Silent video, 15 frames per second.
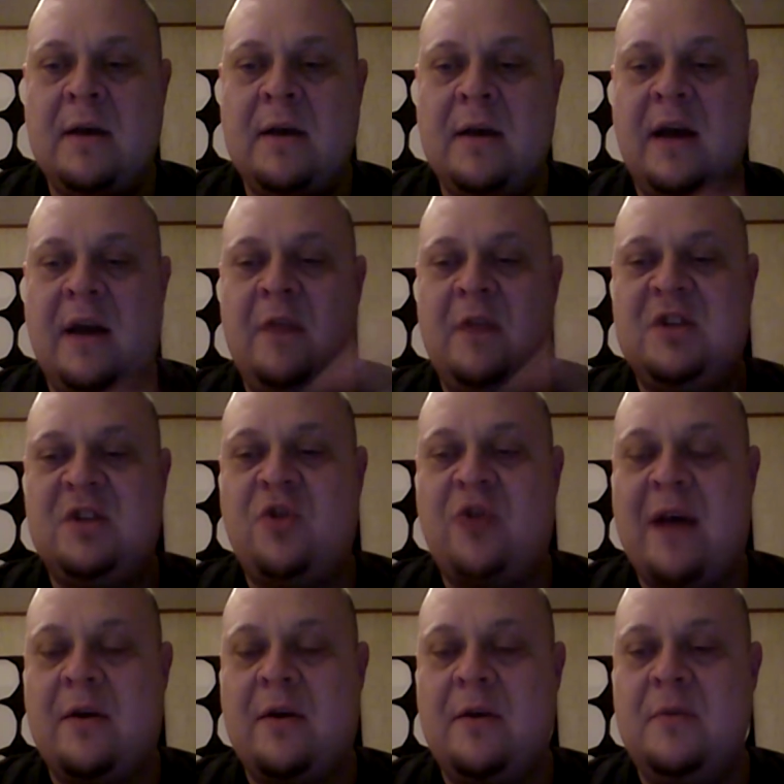kind of a
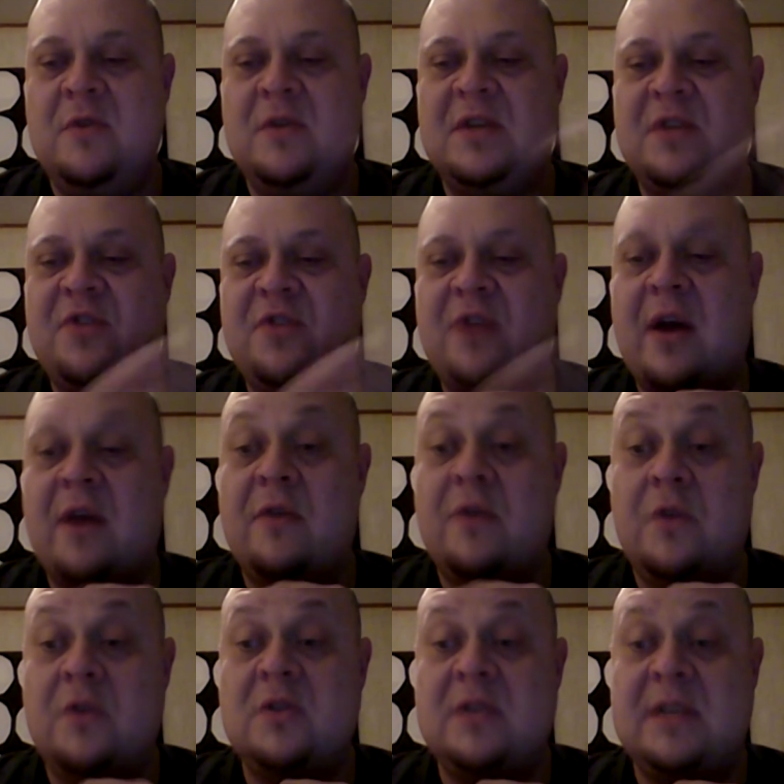tracker, music tracker
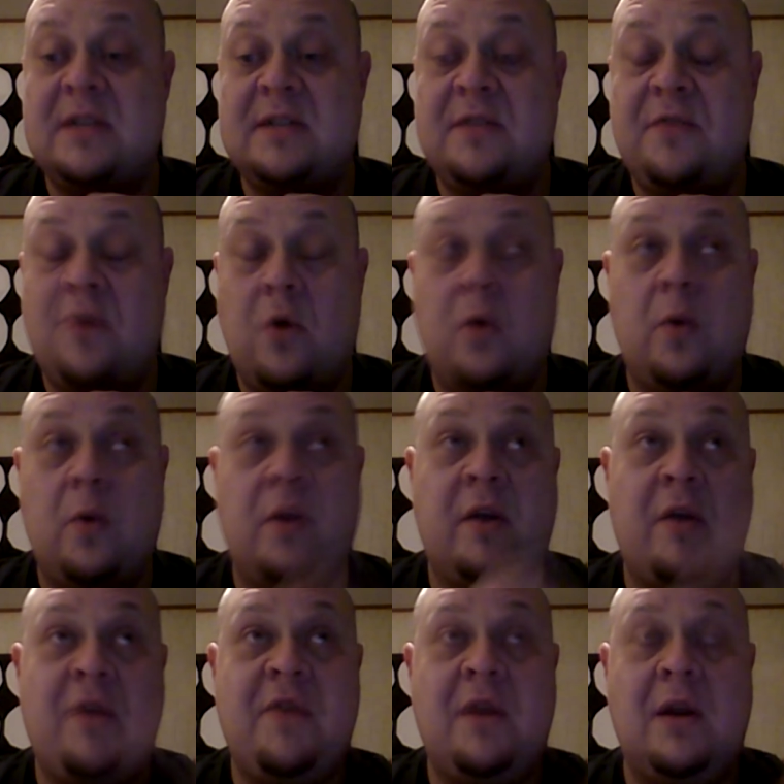for the 64 with a
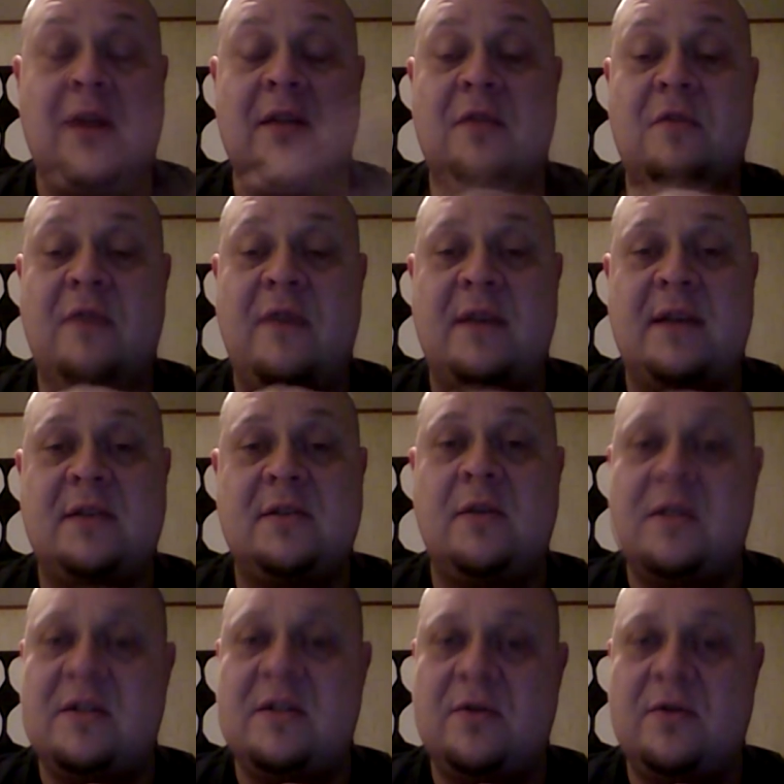graphical interface. So
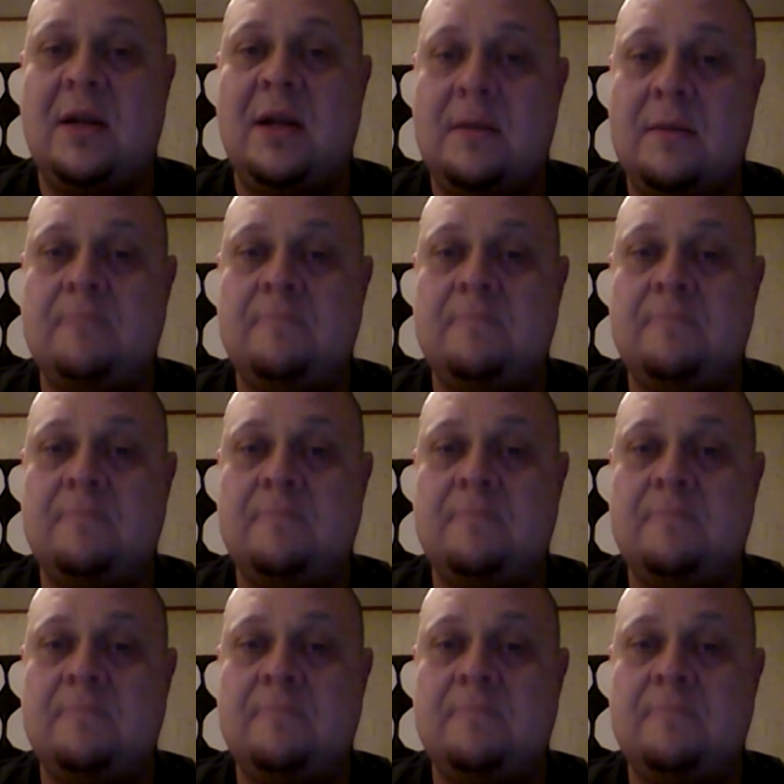that's really